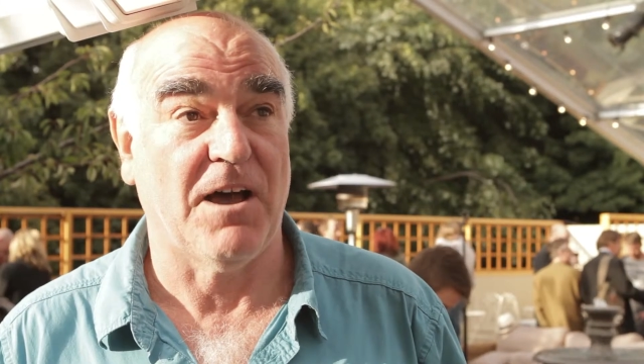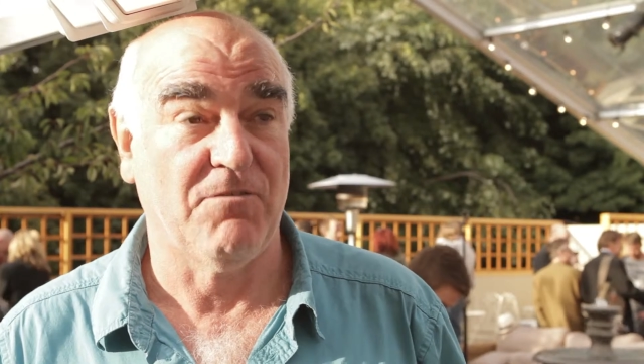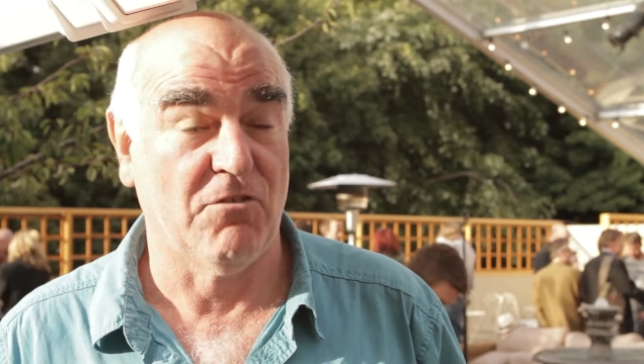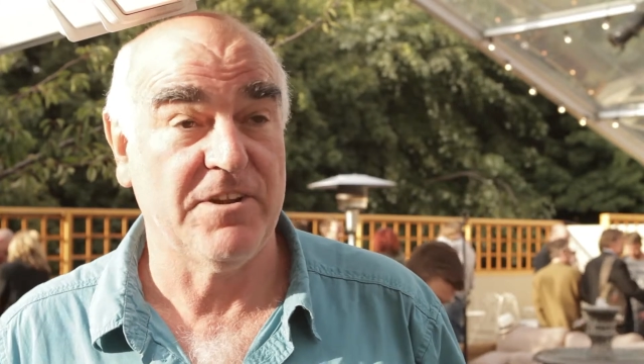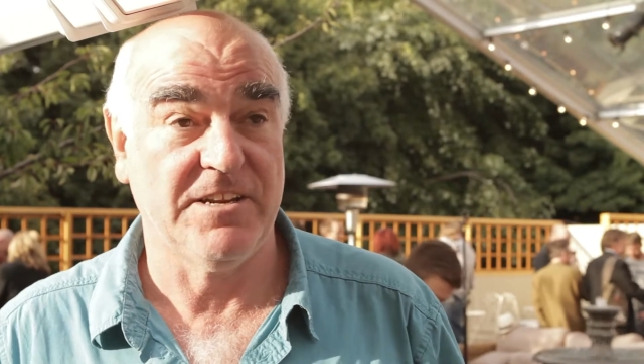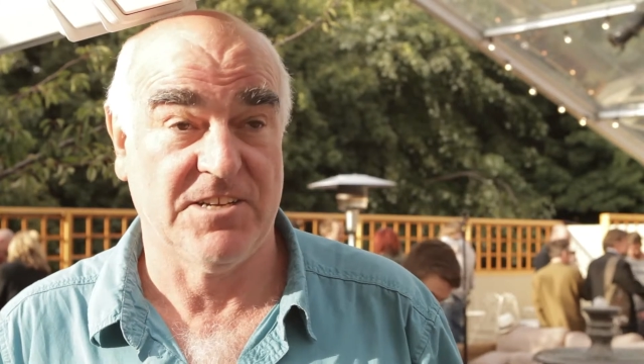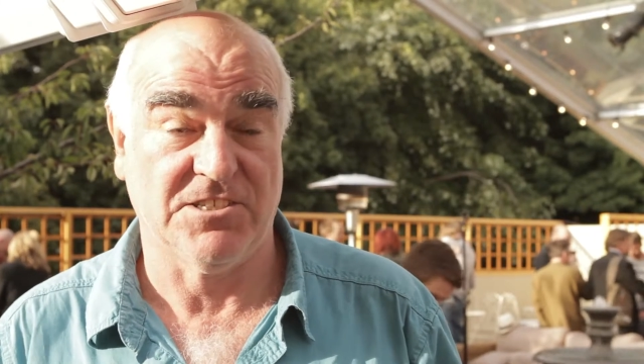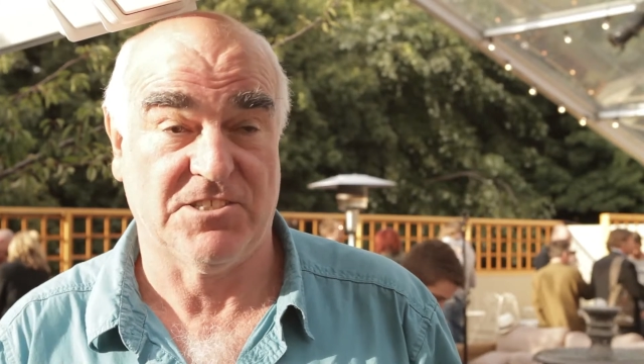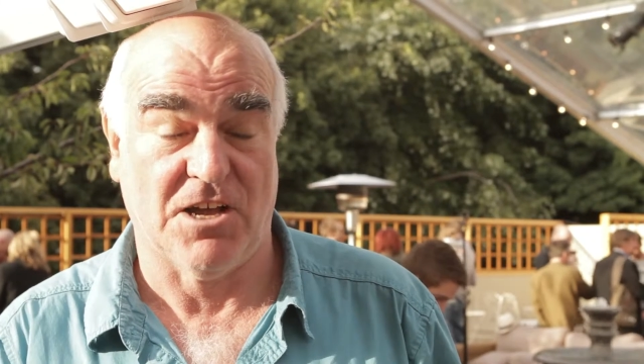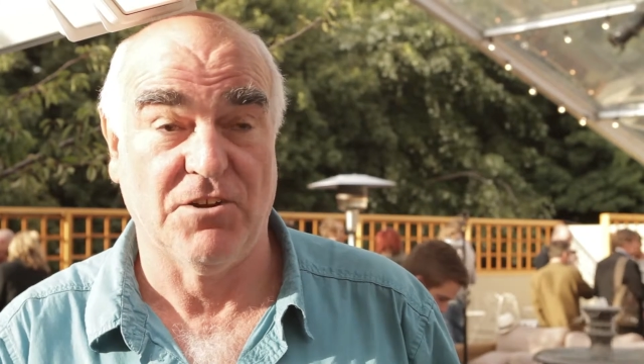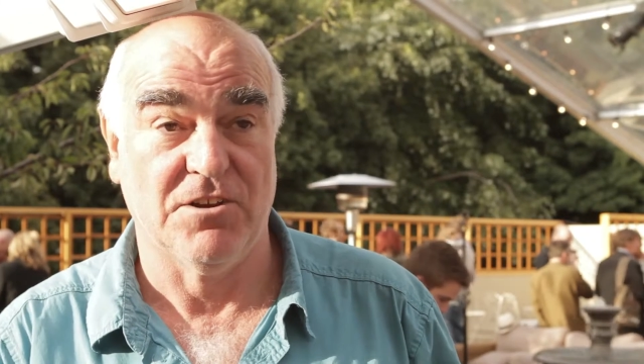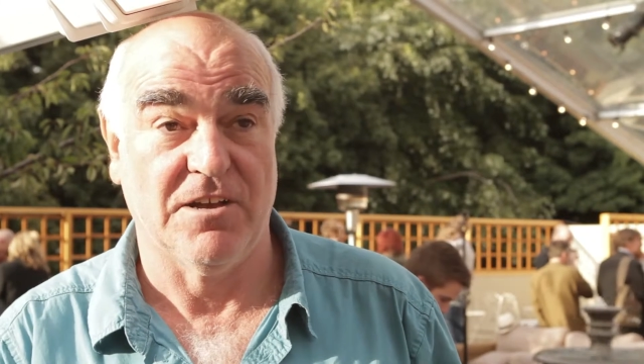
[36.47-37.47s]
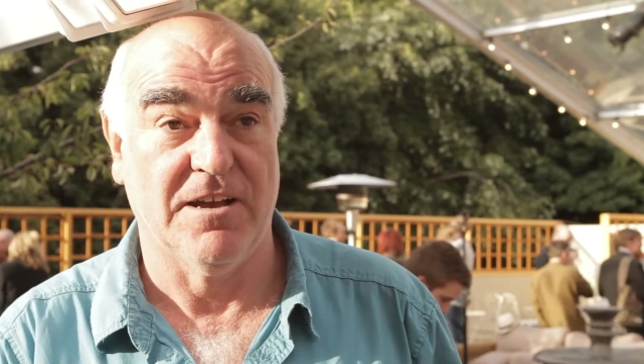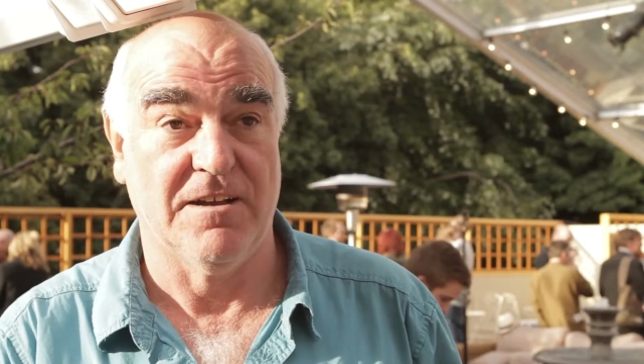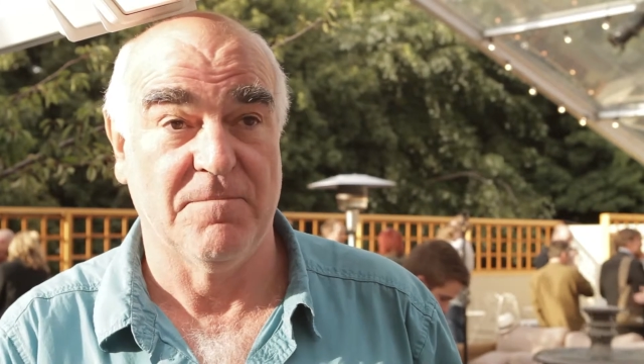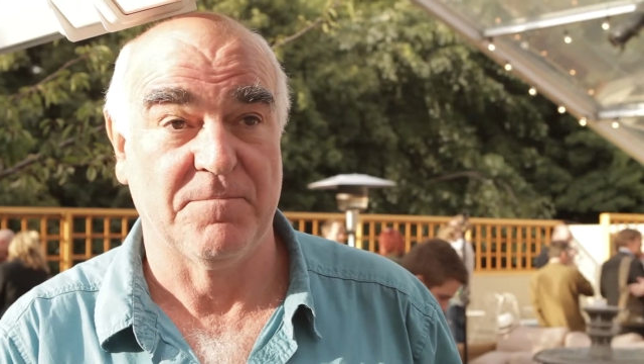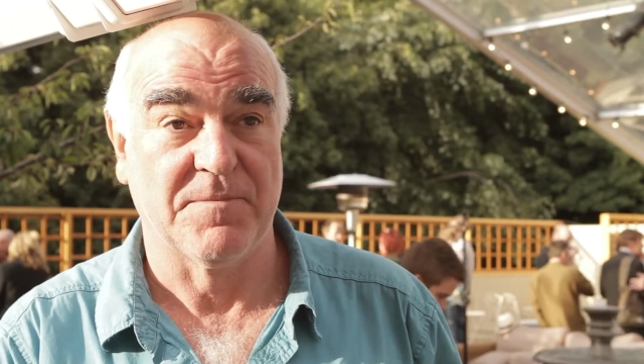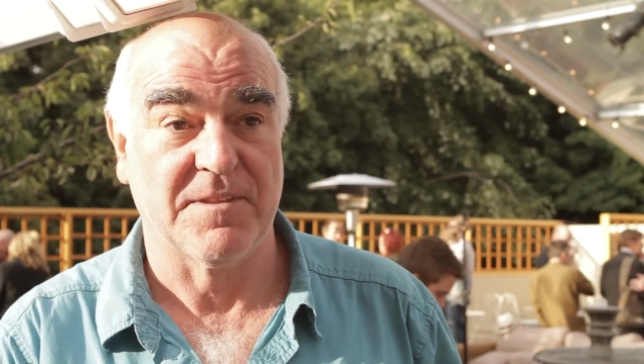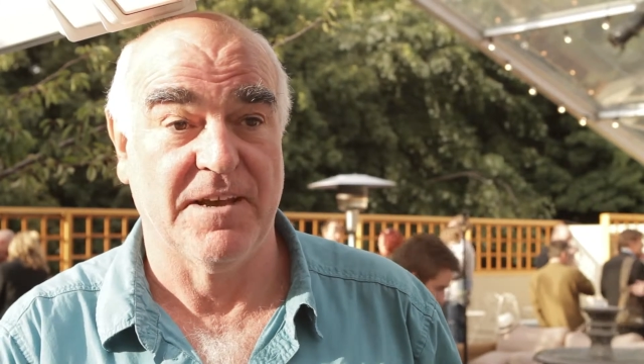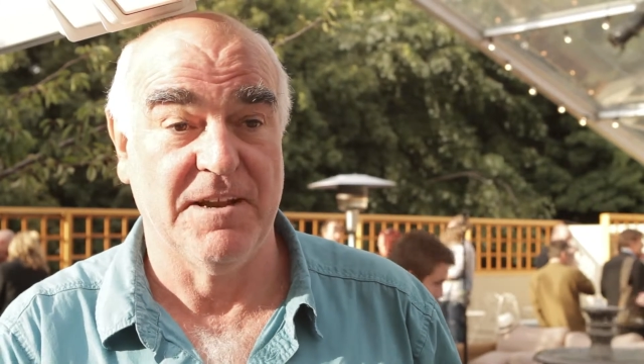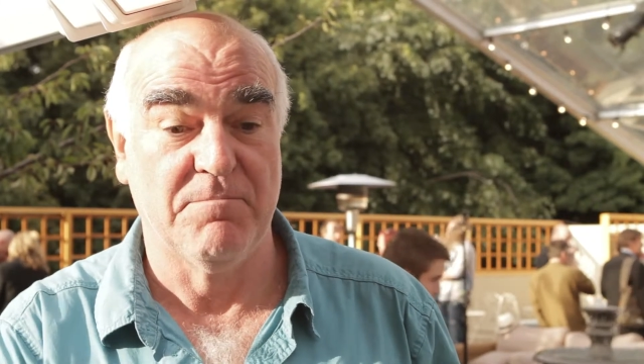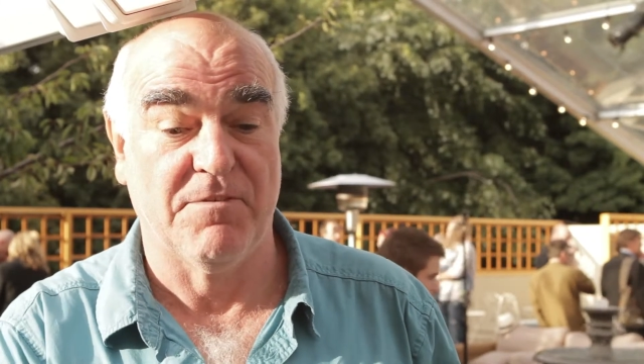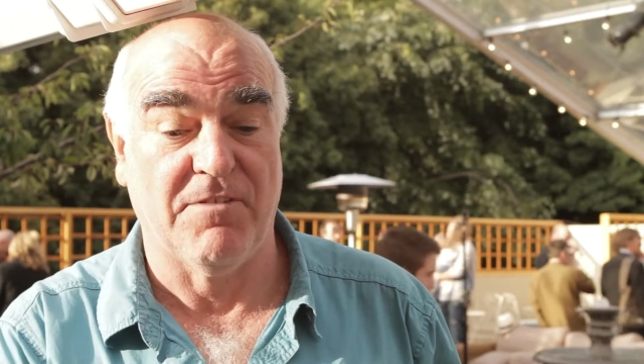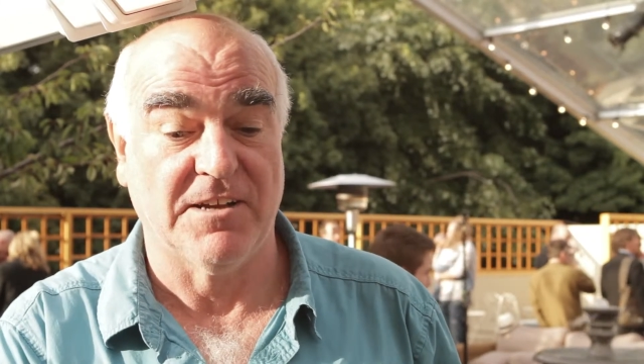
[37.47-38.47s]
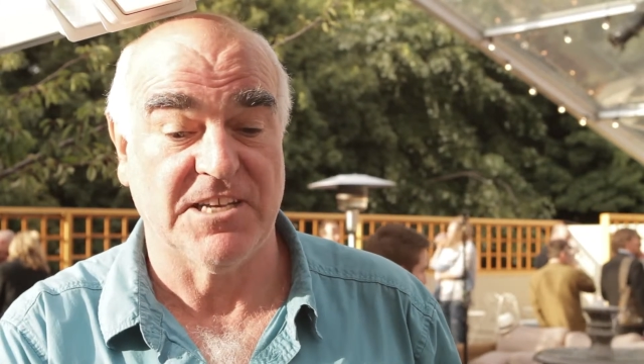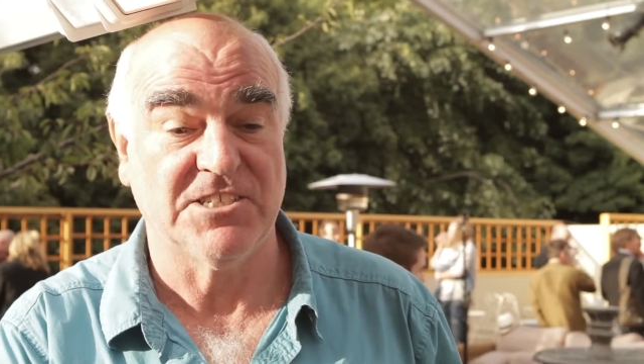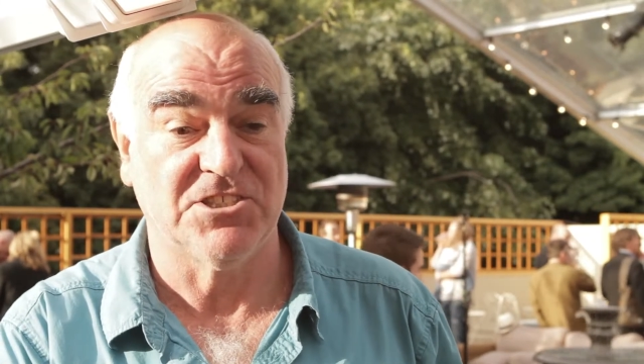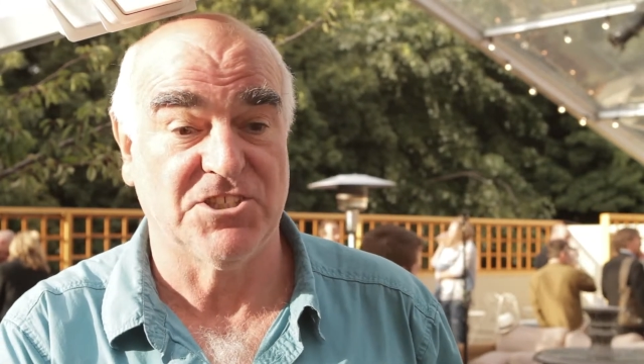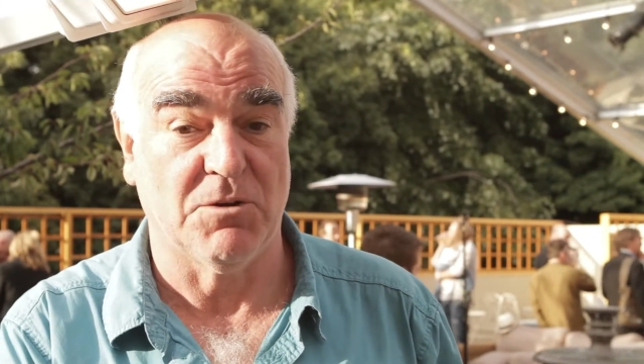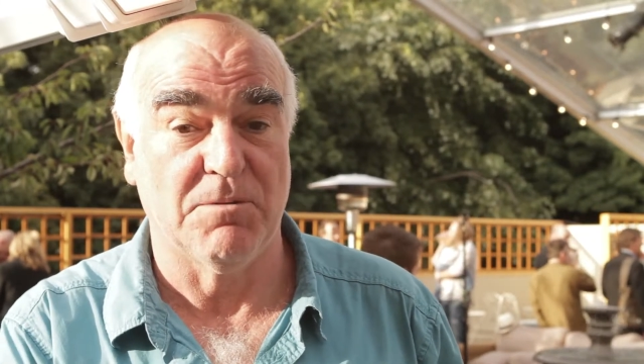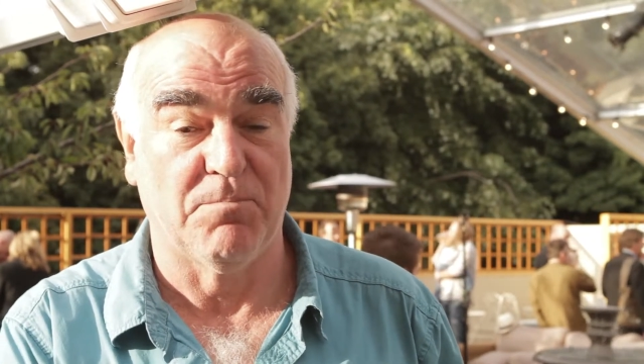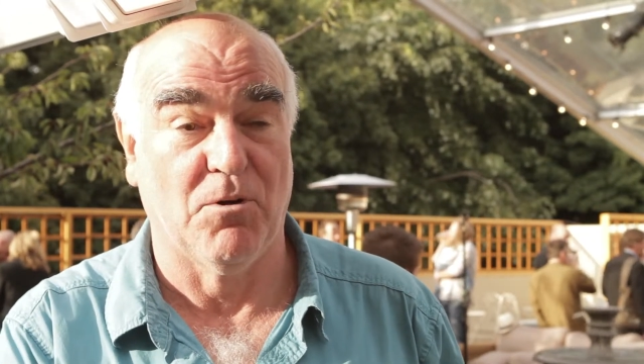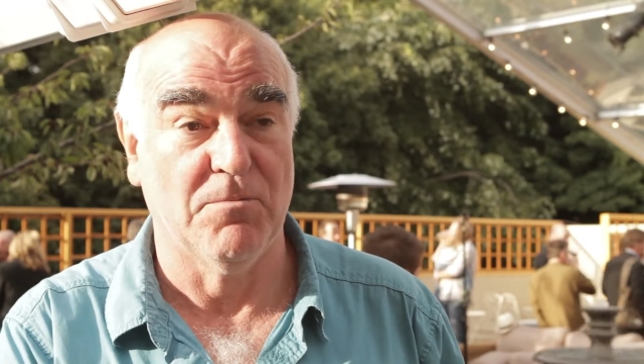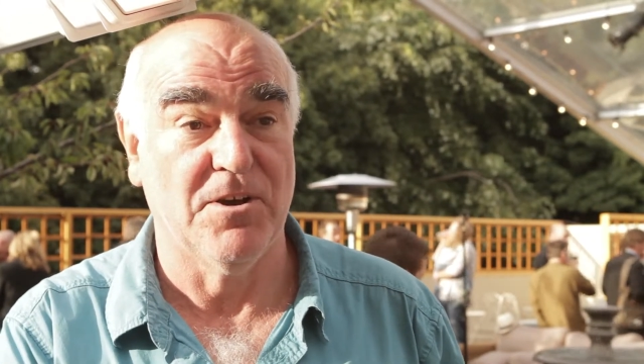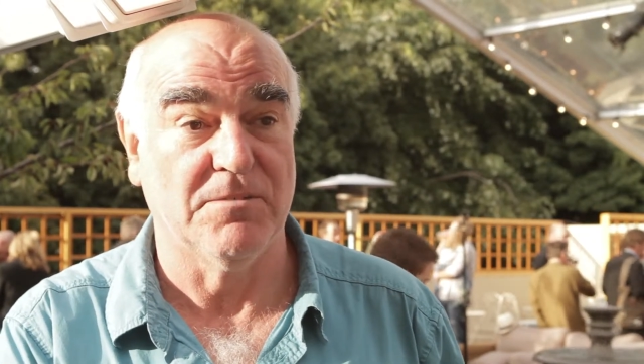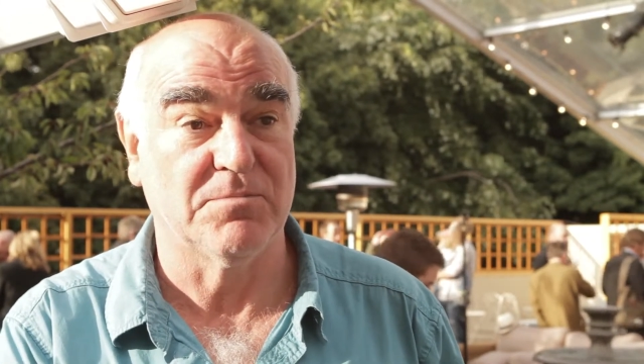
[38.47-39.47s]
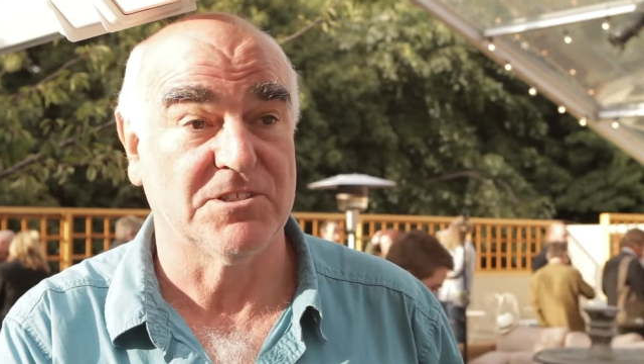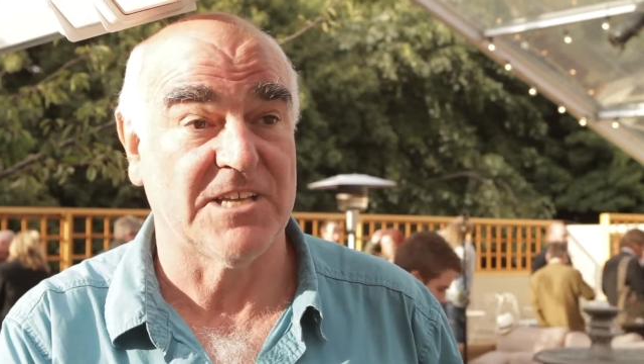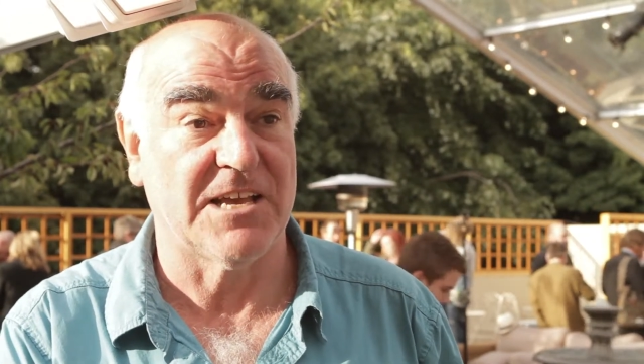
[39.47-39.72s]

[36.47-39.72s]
but I've already just done an improvisation show with Paul Merton because